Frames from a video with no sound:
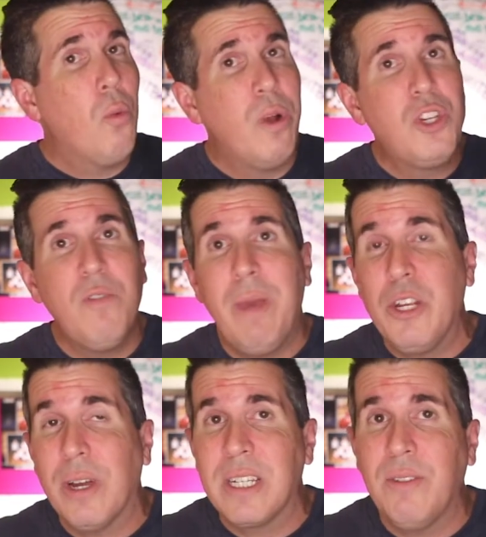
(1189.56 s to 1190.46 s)
Once you've
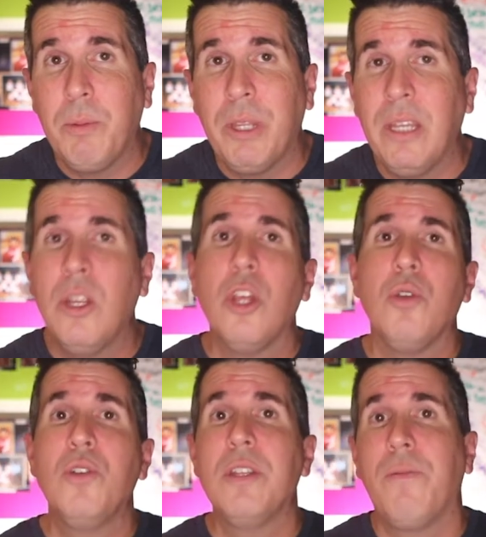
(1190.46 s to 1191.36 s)
made your activity plan
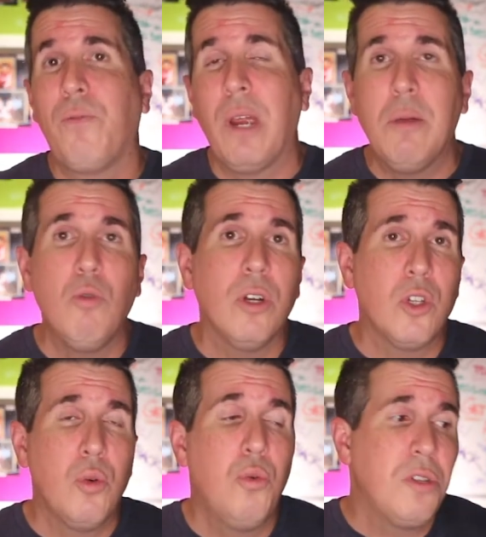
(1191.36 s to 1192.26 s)
using the
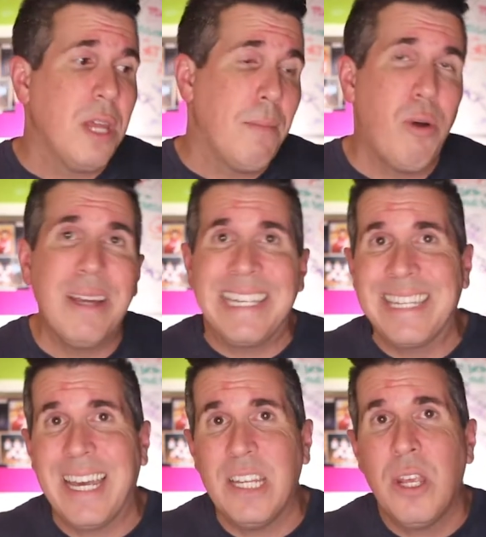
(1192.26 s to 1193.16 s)
framework, tools, and
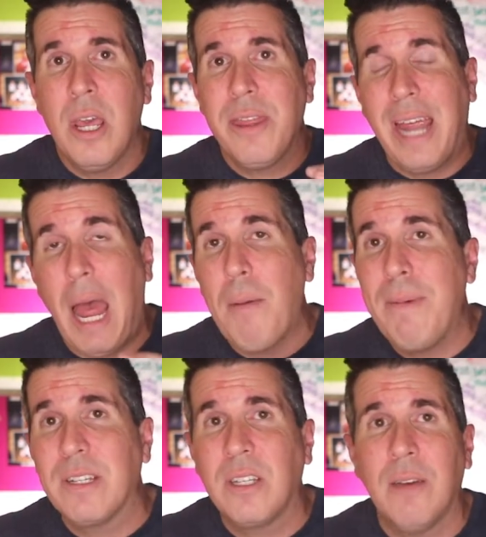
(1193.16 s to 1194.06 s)
process guides that I'm
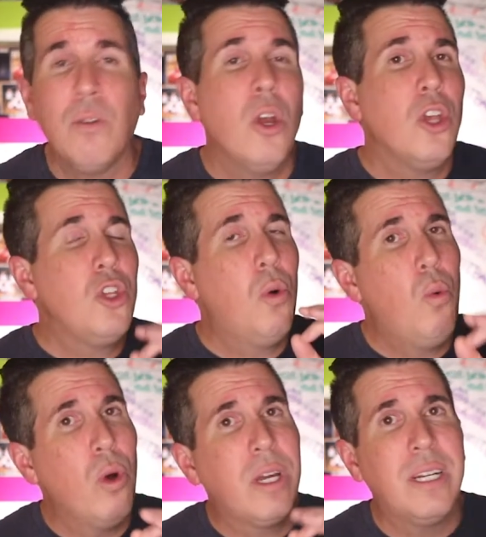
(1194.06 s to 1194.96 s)
about to cover, you'll
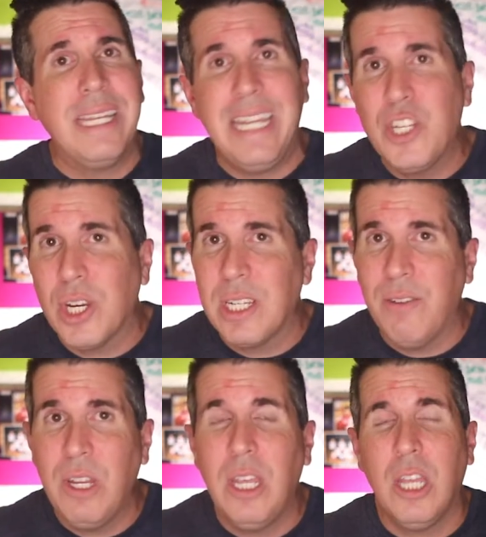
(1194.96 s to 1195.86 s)
work on each
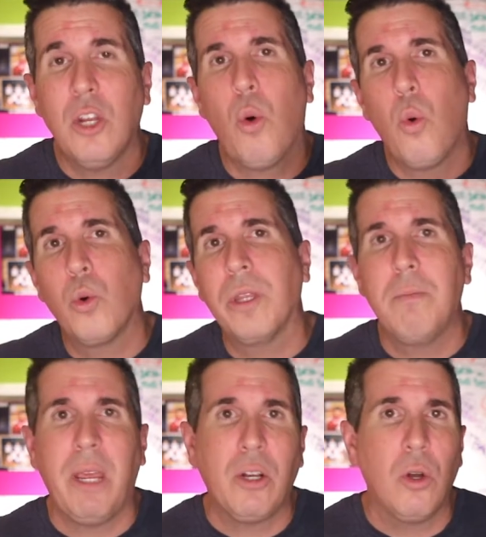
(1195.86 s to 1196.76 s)
activity in an orderly
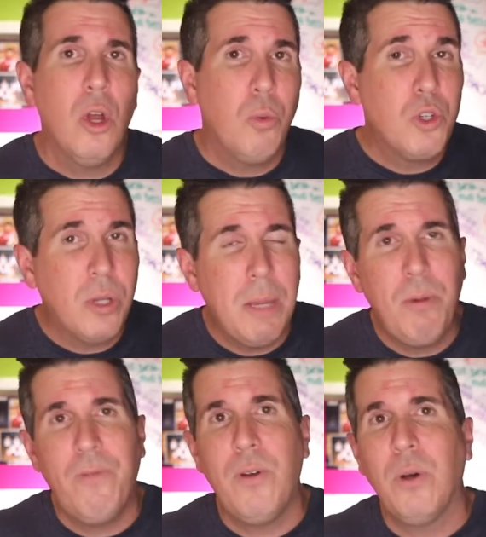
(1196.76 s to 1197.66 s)
manner, which will
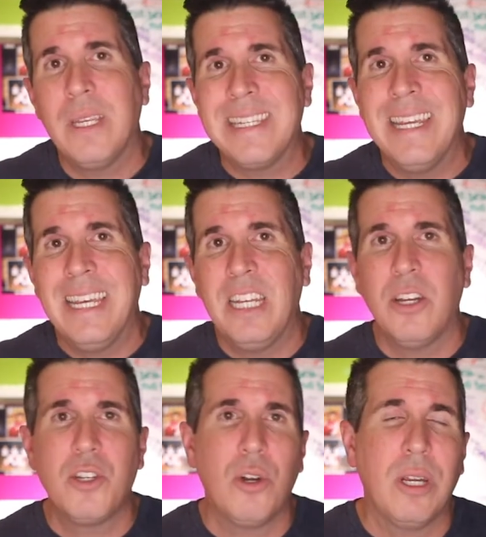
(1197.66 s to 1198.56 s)
keep you focused and
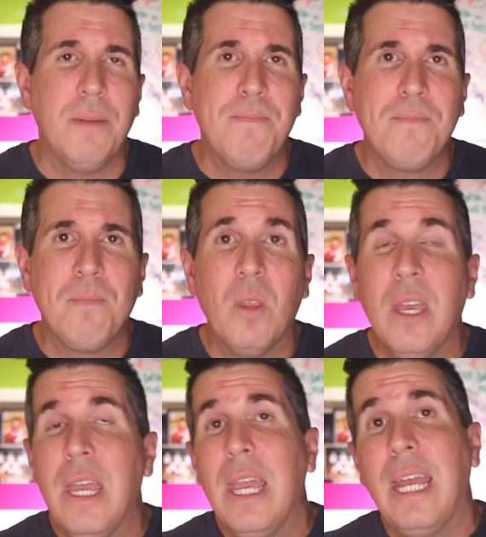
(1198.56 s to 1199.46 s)
on target.
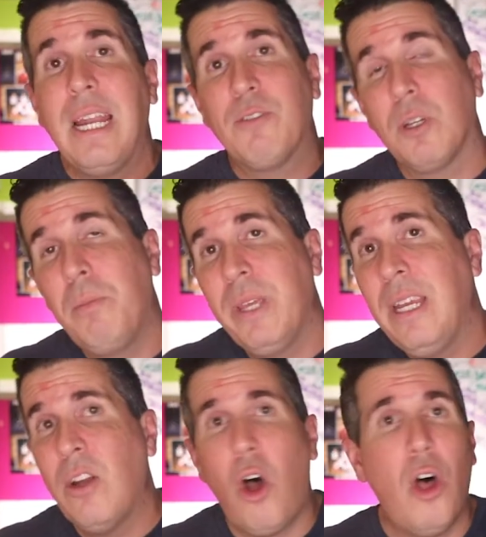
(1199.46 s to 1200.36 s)
And after
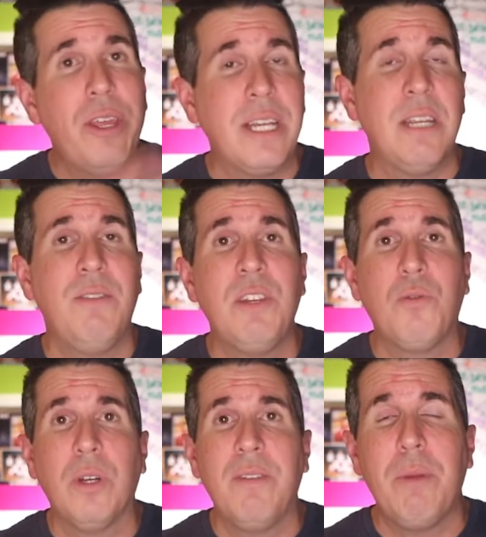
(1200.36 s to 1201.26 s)
completing all the activities
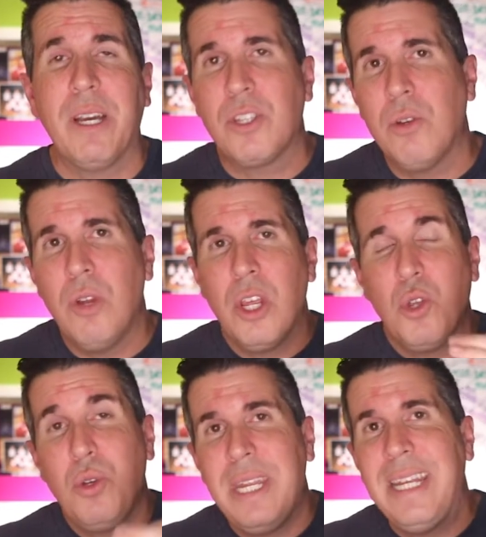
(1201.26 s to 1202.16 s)
for a milestone,
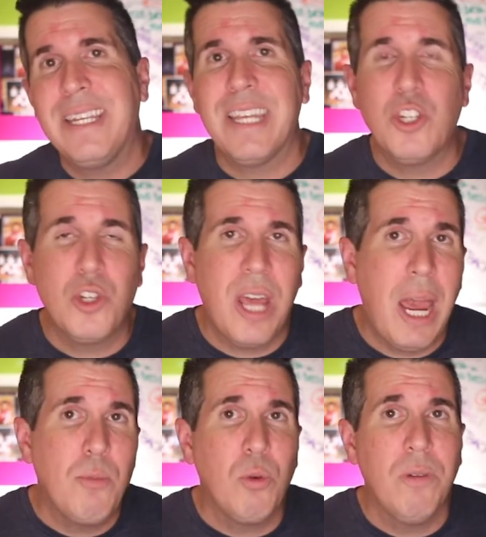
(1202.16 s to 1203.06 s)
you need to schedule
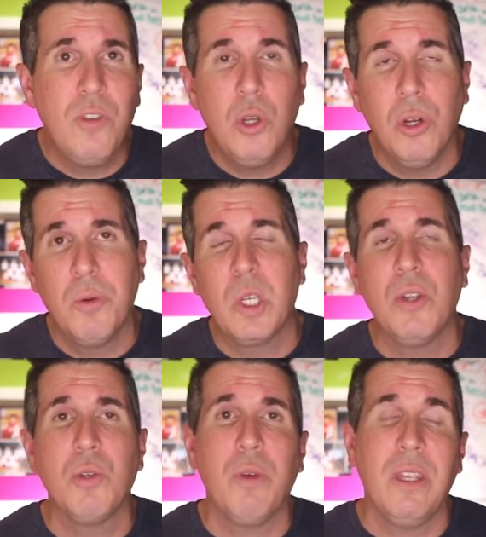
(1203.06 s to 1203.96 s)
time to review your
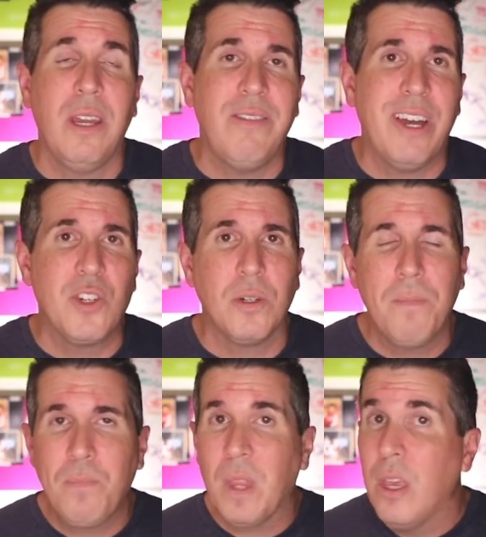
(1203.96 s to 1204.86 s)
results with an advisor.
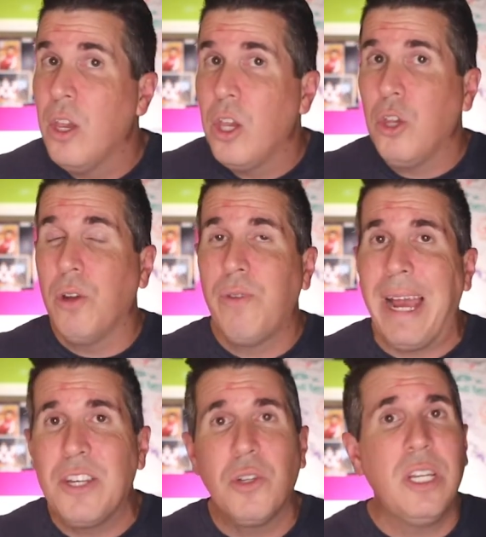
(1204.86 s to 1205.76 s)
Your
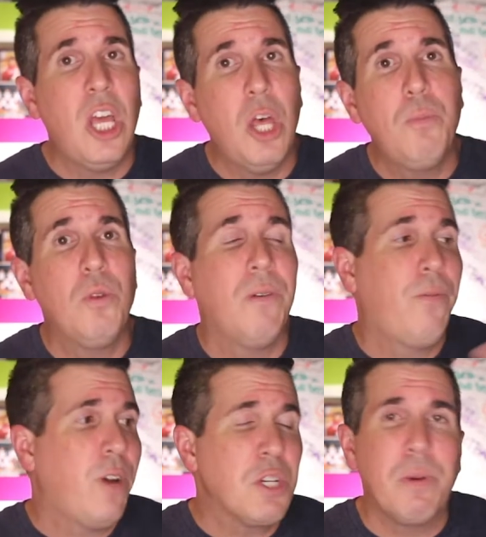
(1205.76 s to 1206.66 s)
advisor can help you with a
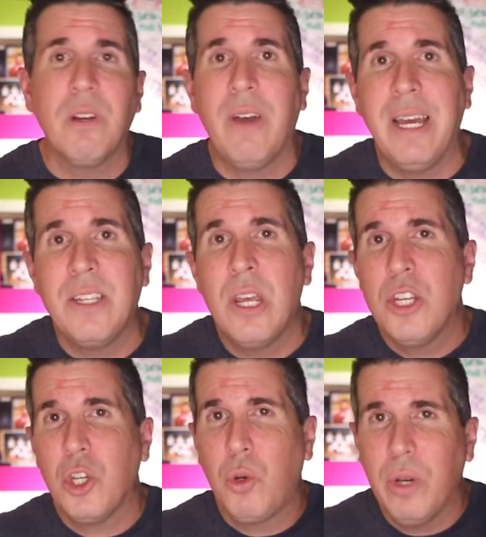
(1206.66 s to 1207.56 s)
fresh pair of eyes
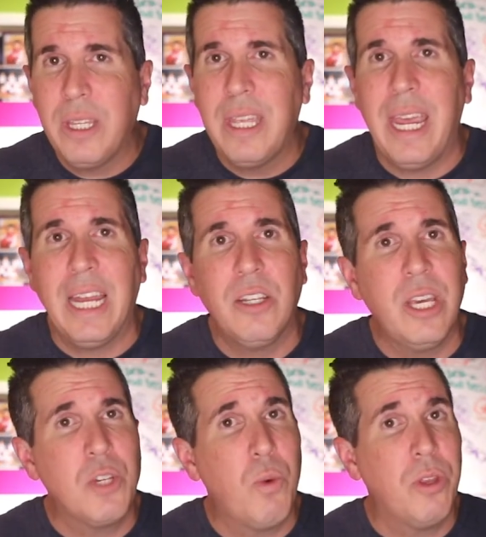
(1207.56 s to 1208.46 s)
to quickly
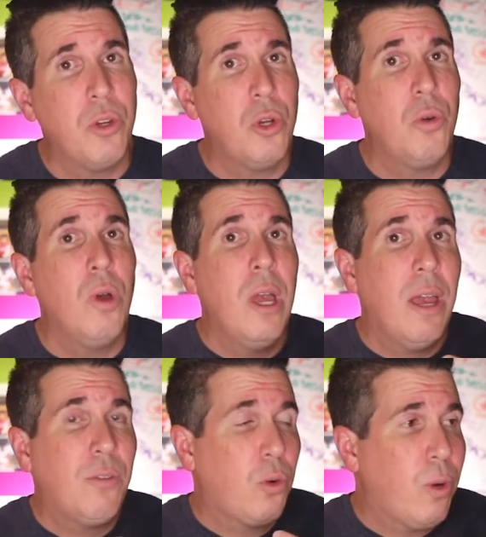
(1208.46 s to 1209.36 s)
analyze whether you
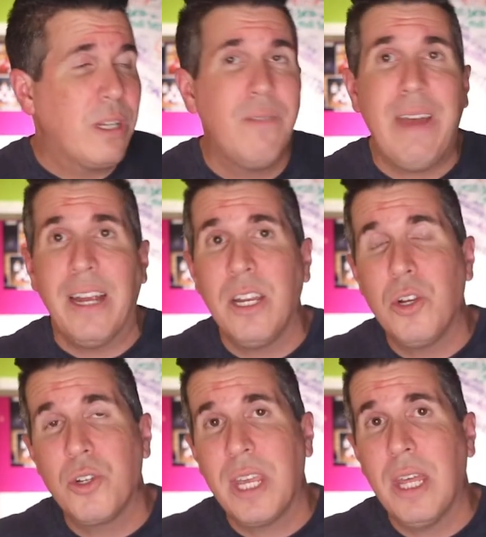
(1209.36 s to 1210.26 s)
have correctly validated
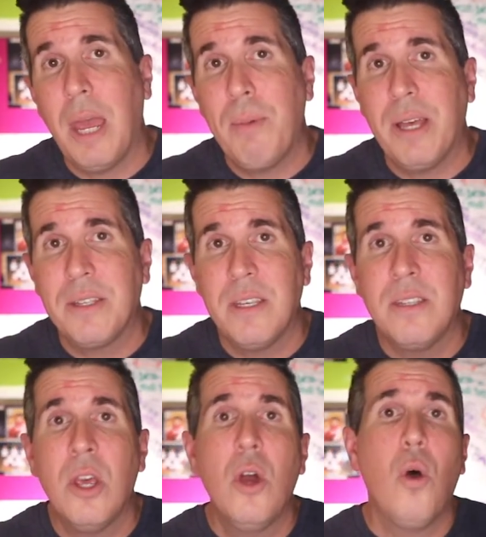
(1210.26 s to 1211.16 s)
your scale
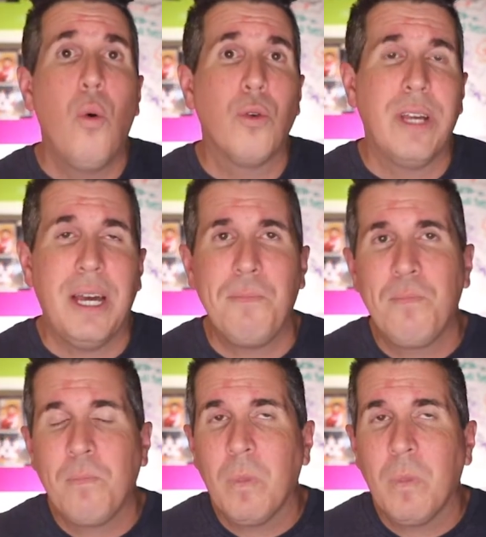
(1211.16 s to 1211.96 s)
hypothesis or not.